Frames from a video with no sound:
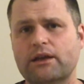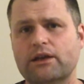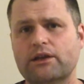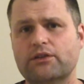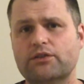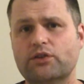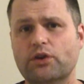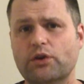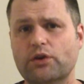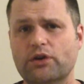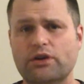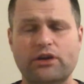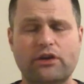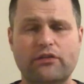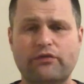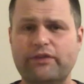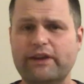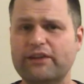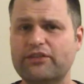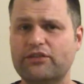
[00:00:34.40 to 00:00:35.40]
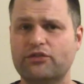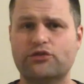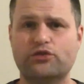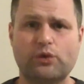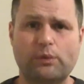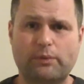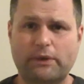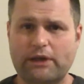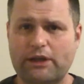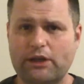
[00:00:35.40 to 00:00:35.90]
So your face is
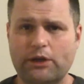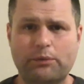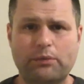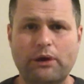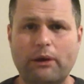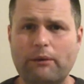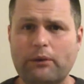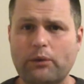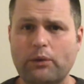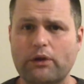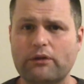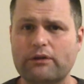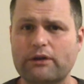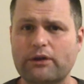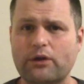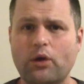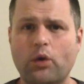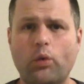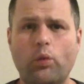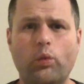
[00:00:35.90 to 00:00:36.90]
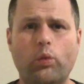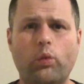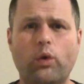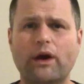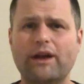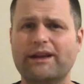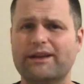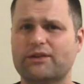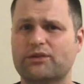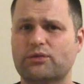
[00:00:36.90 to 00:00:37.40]
drooping. You're probably wondering,
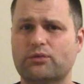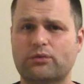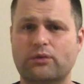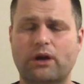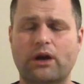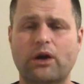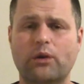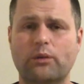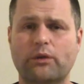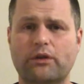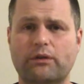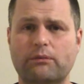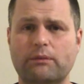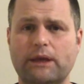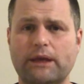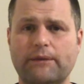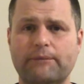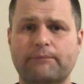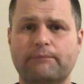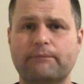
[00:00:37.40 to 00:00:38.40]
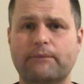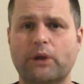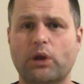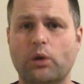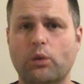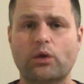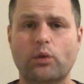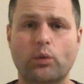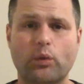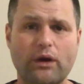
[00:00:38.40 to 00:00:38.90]
what is wrong with me?
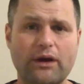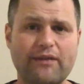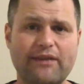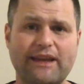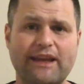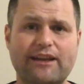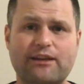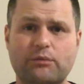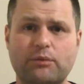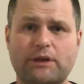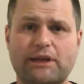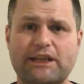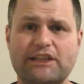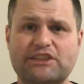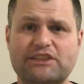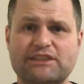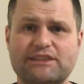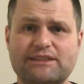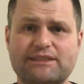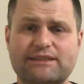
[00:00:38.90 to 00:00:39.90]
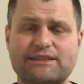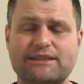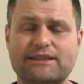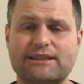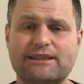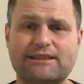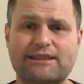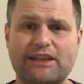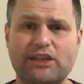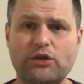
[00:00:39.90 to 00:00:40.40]
One of the explanations
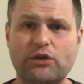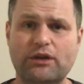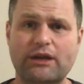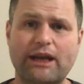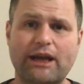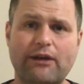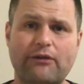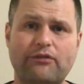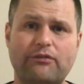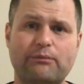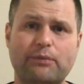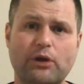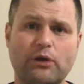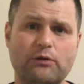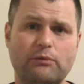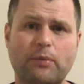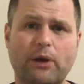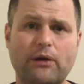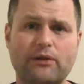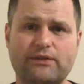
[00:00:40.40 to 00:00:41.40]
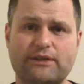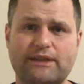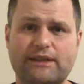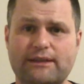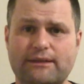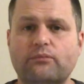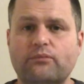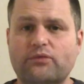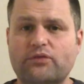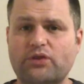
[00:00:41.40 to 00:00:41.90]
is that you could have Bell's palsy.
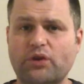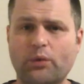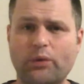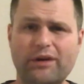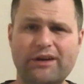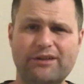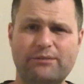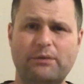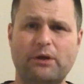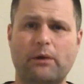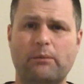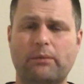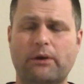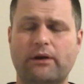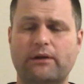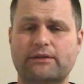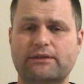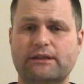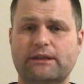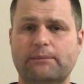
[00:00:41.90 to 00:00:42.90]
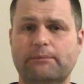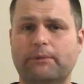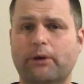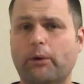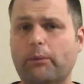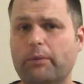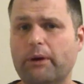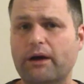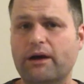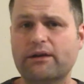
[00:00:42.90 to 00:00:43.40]
So what is Bell's palsy?
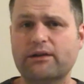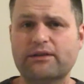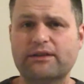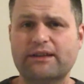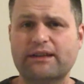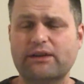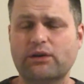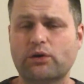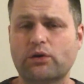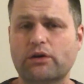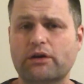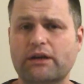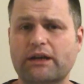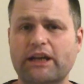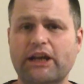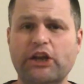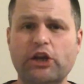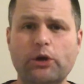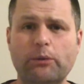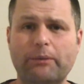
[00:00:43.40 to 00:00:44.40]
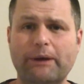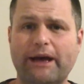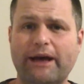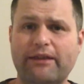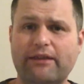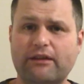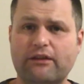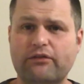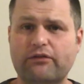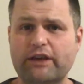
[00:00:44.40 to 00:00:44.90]
Bell's palsy, or
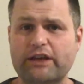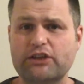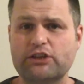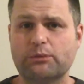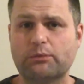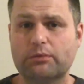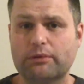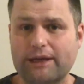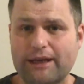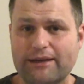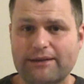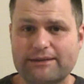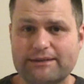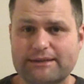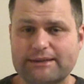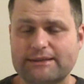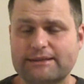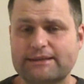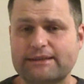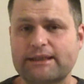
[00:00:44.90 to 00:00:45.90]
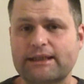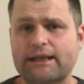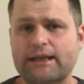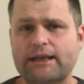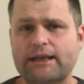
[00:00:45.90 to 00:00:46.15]
idiopathic facial paralysis,